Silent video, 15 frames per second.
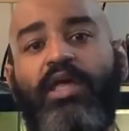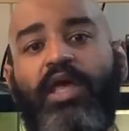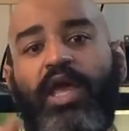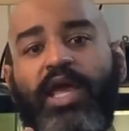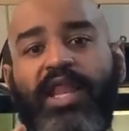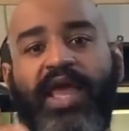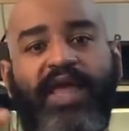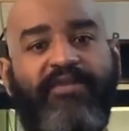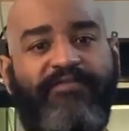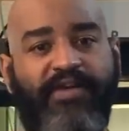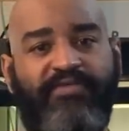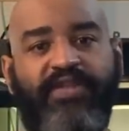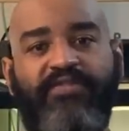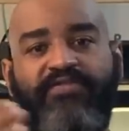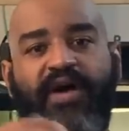in a
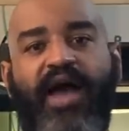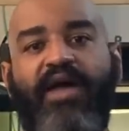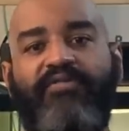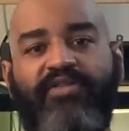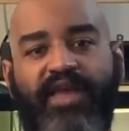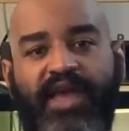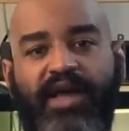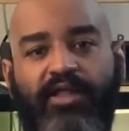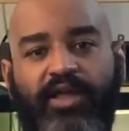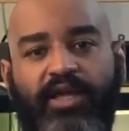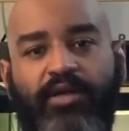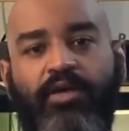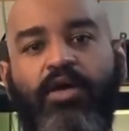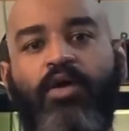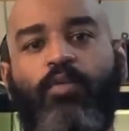
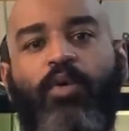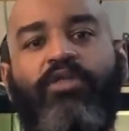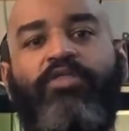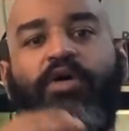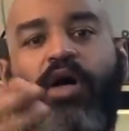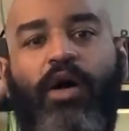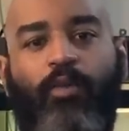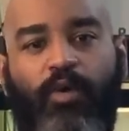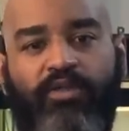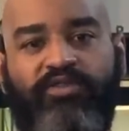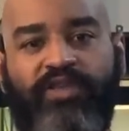55-gallon with, once